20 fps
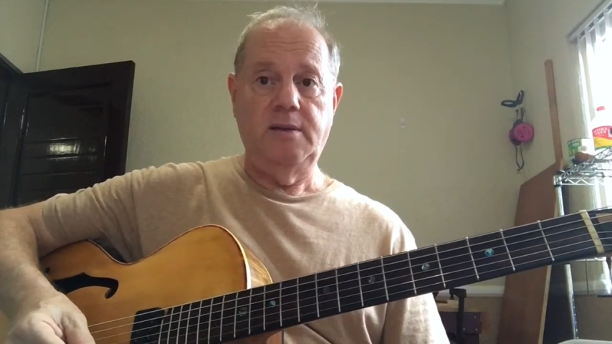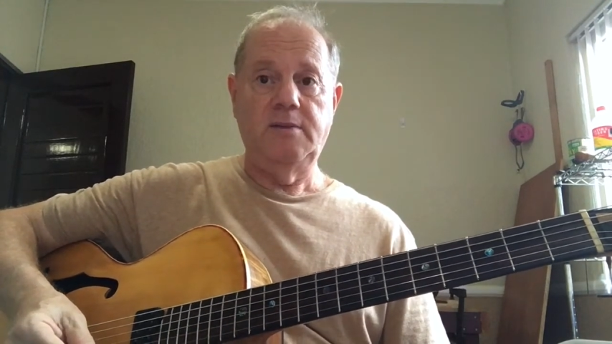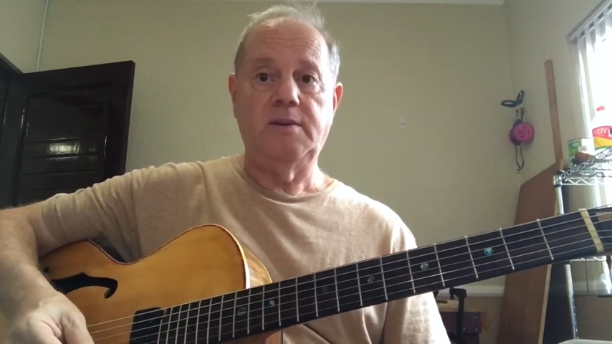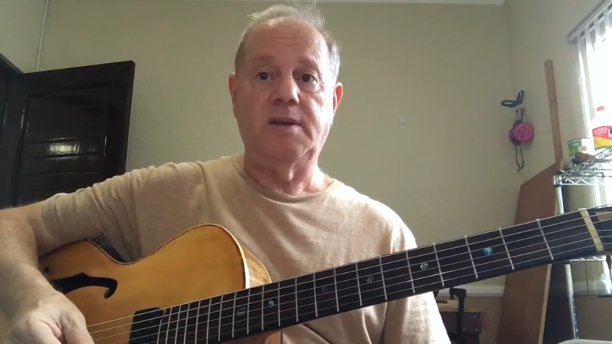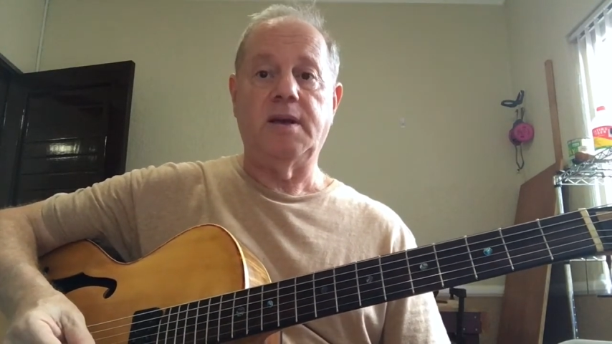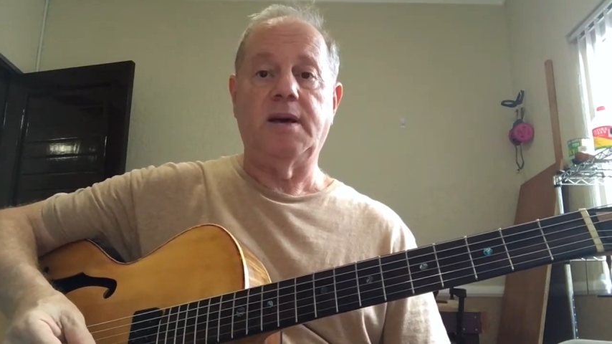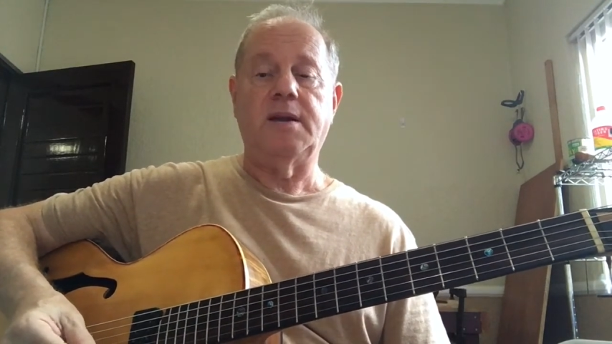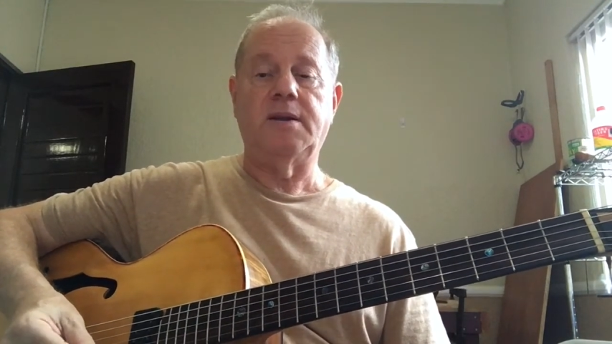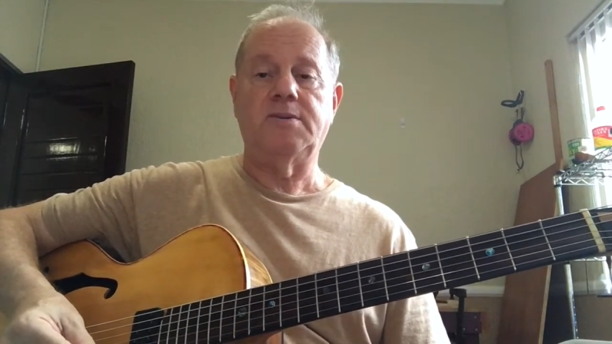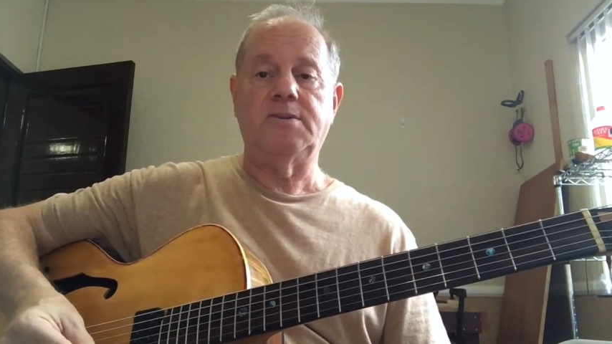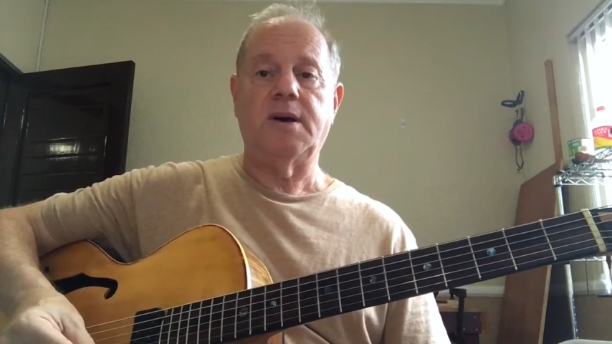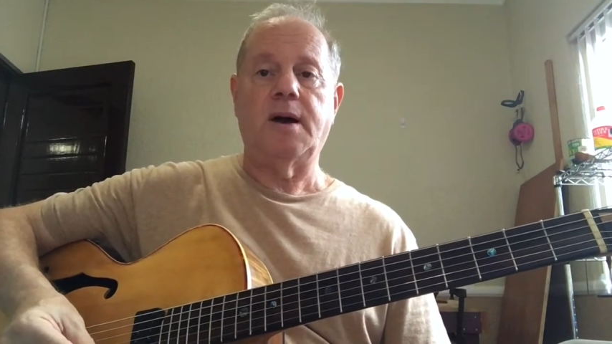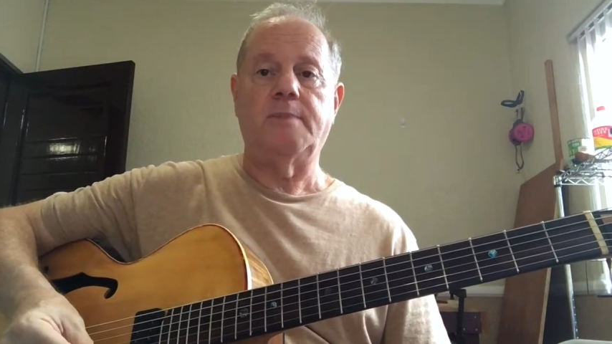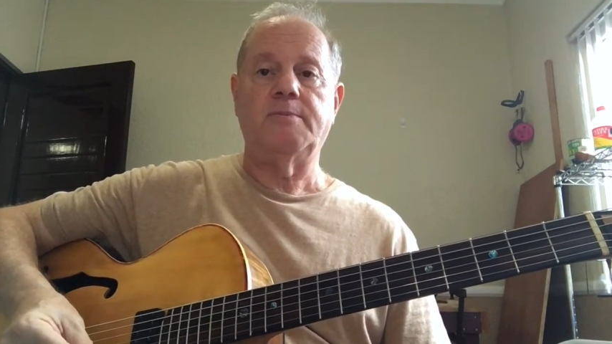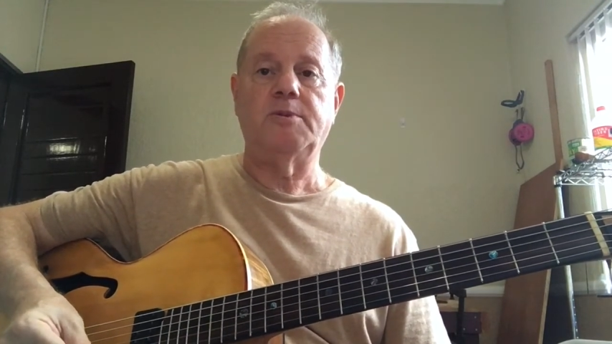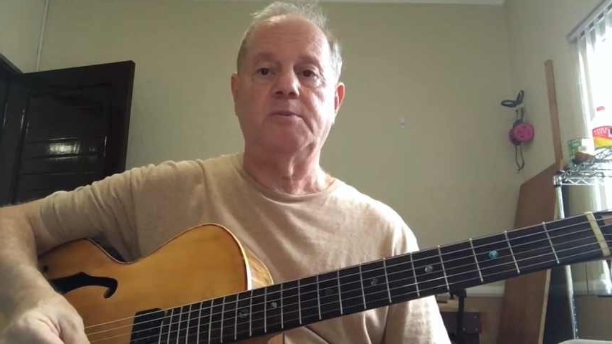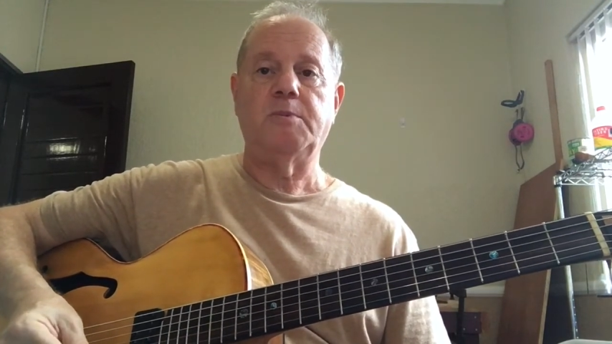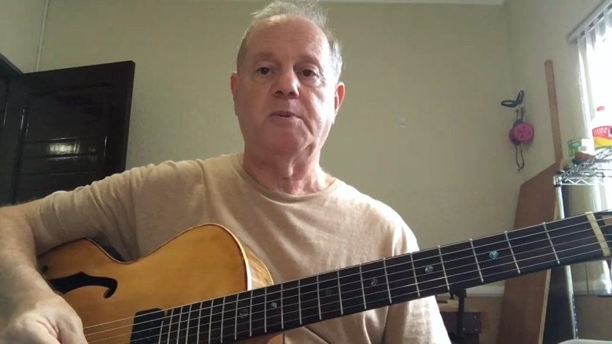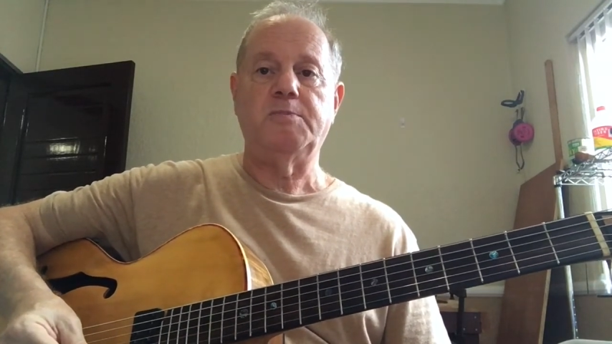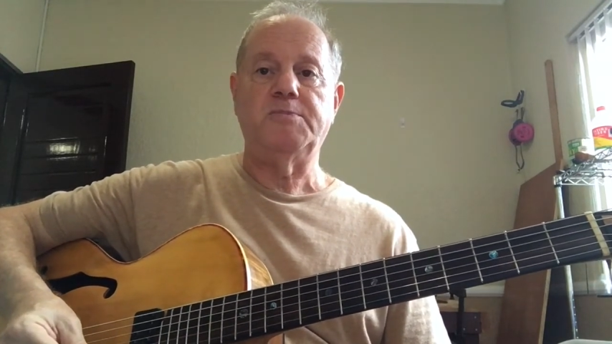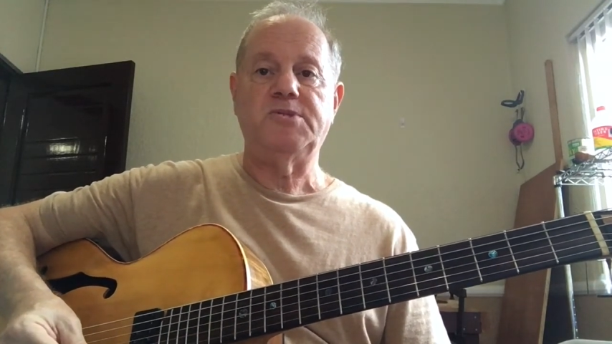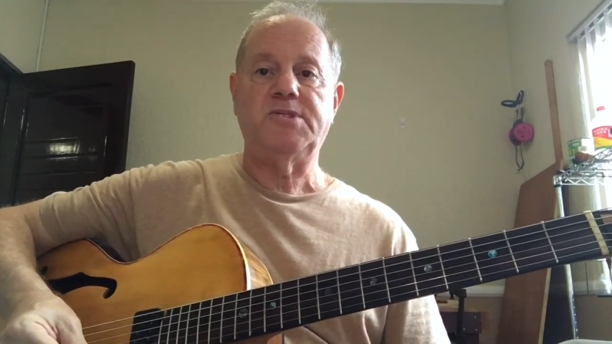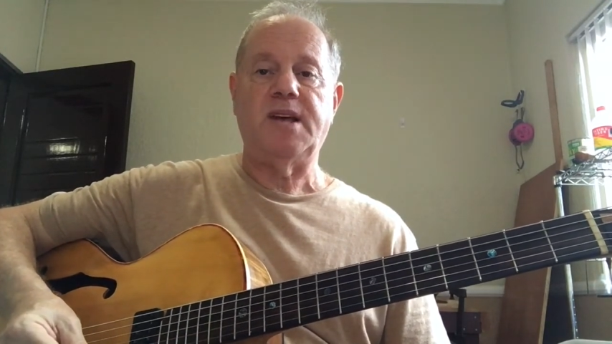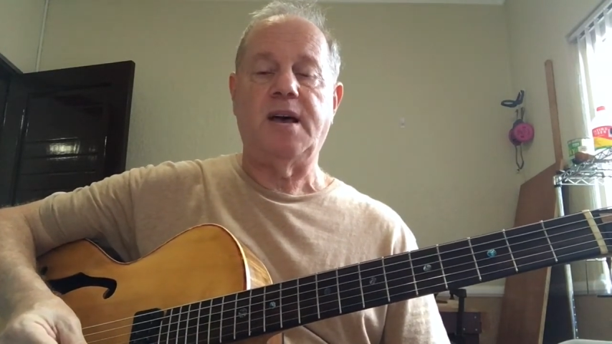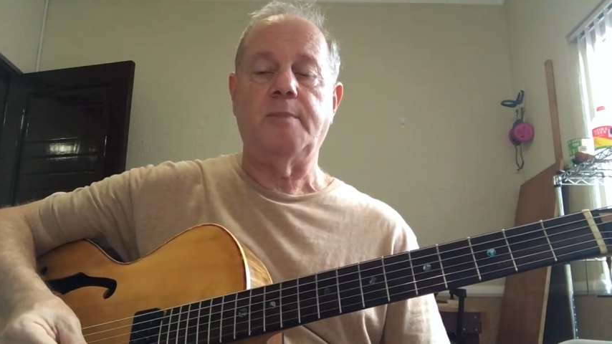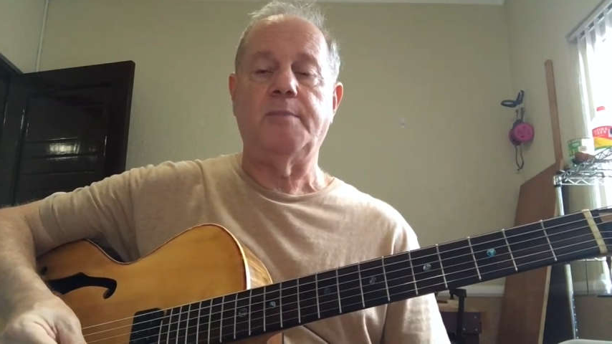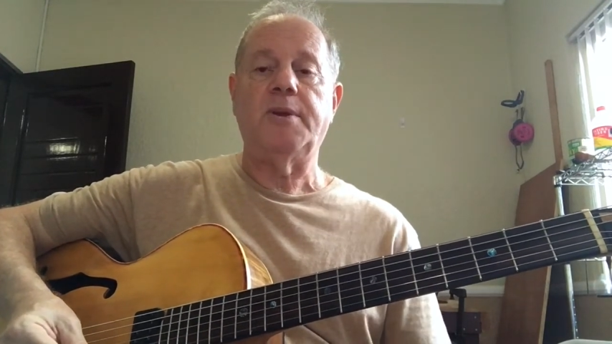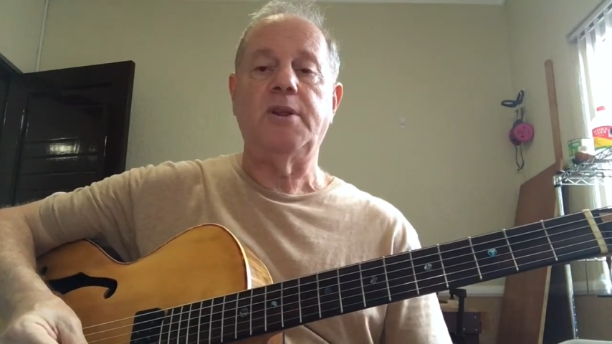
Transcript: to get his optimum sound,